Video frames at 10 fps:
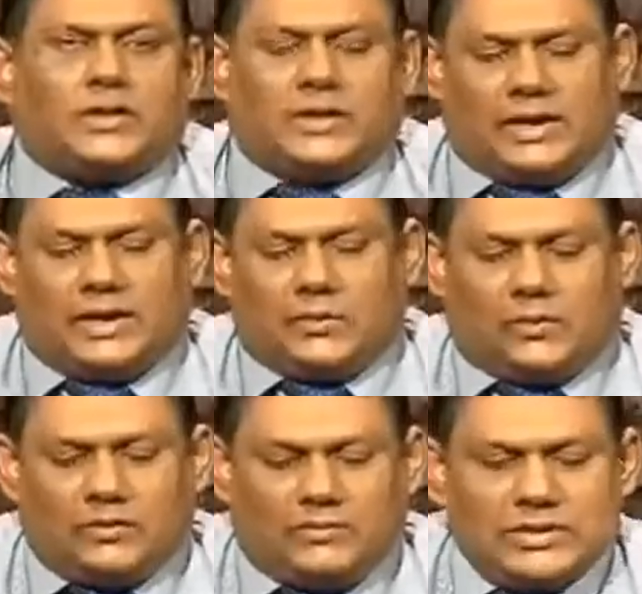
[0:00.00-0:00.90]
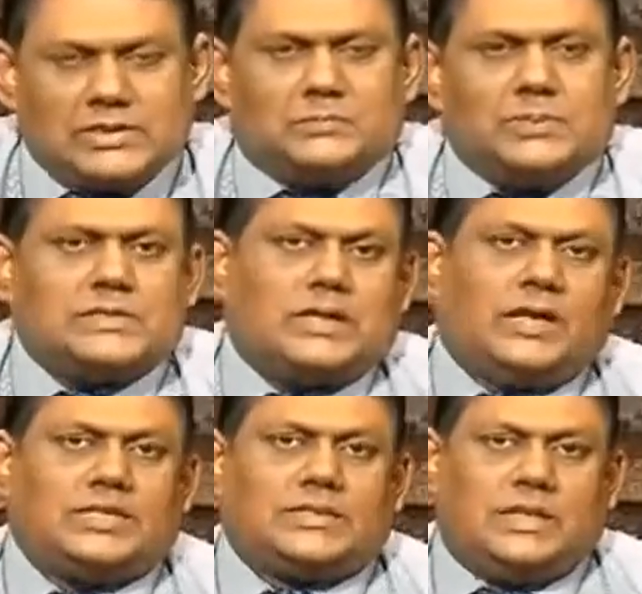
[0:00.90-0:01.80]
I always
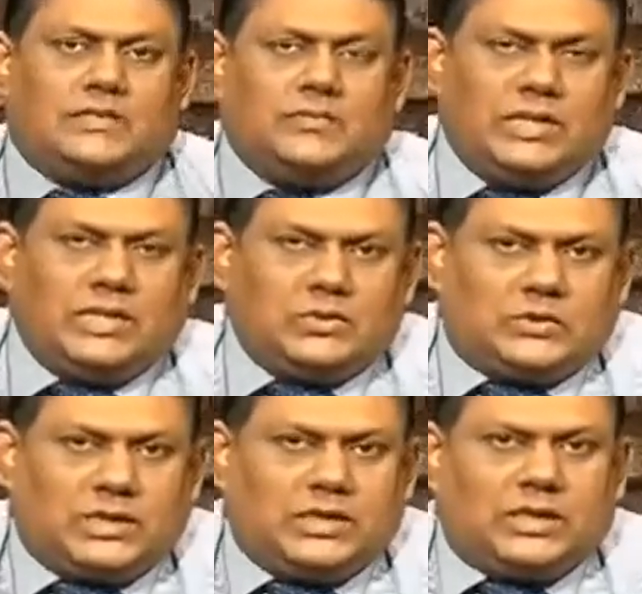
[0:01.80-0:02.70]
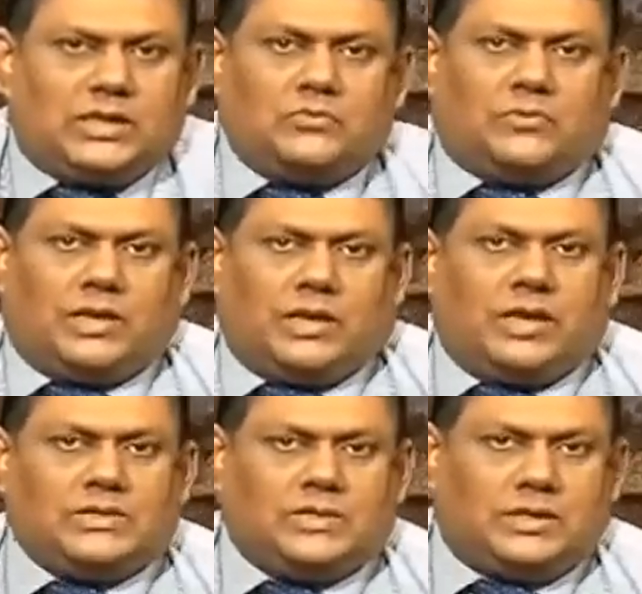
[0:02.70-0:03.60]
emphasize, that we need to think in
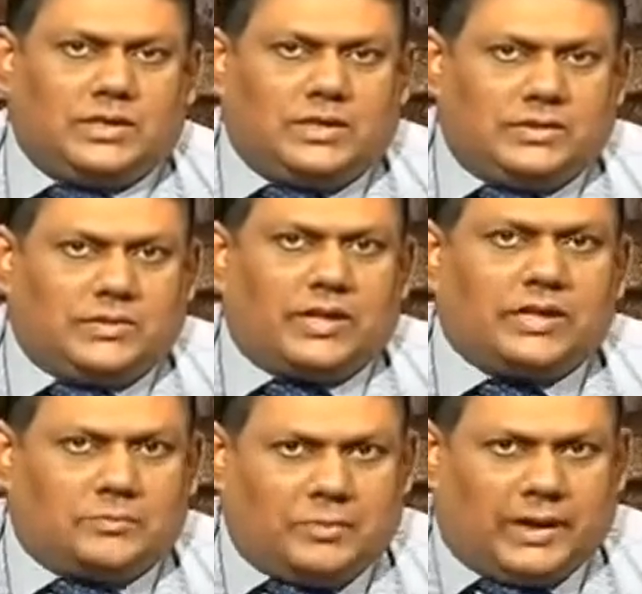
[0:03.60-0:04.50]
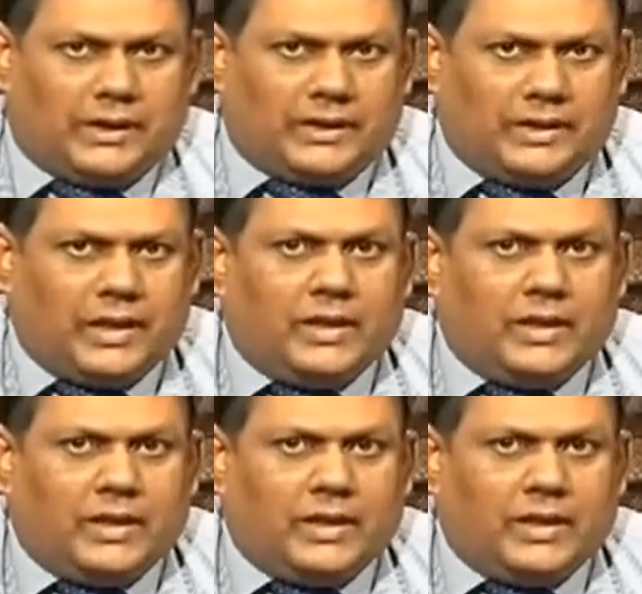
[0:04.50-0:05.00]
financially literate manner.